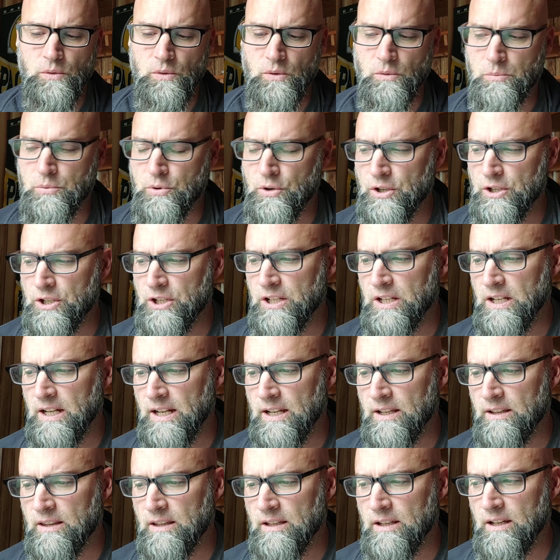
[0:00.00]
We
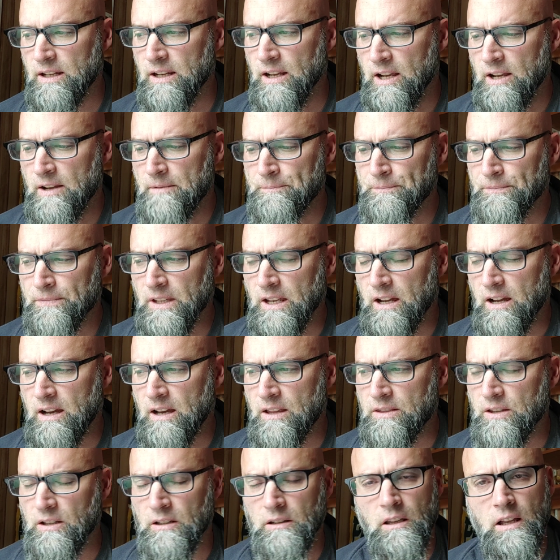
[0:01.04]
appreciate the
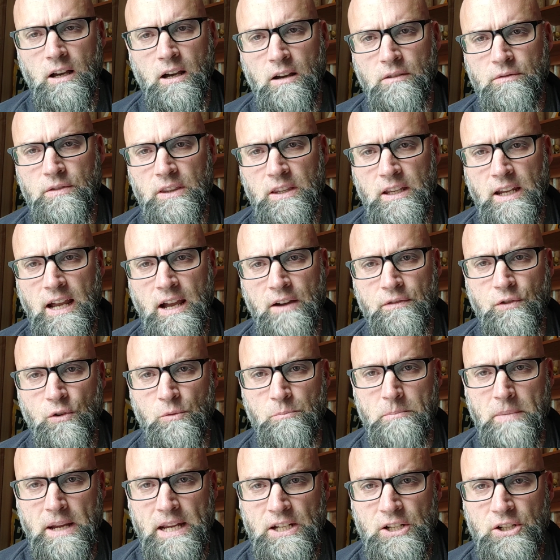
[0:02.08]
uh, the love and the
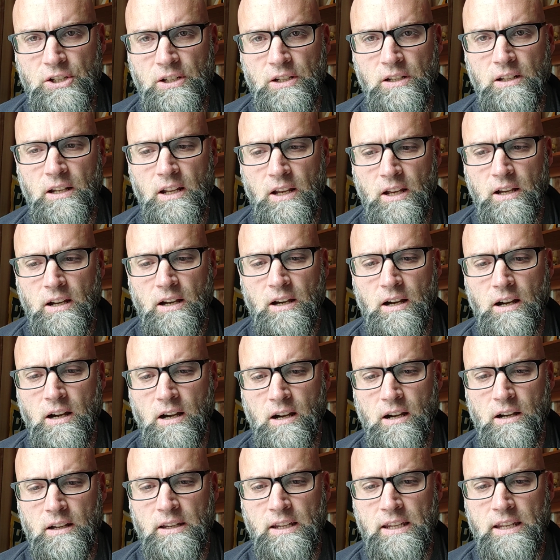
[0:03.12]
affirmation
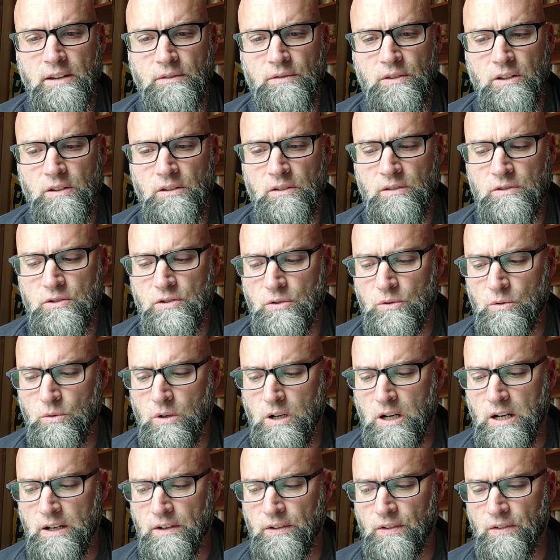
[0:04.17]
uh, given
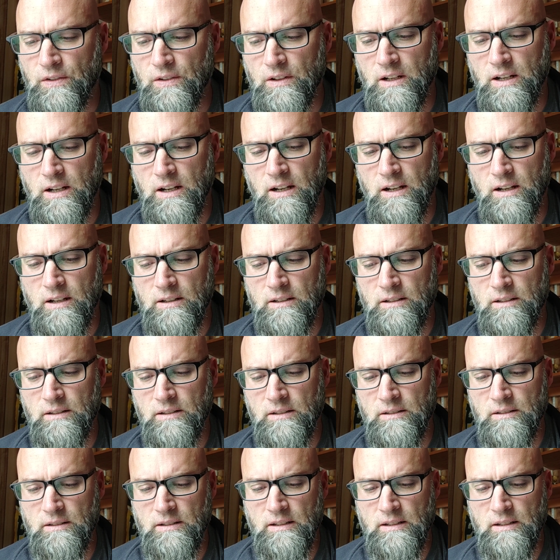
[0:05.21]
to us all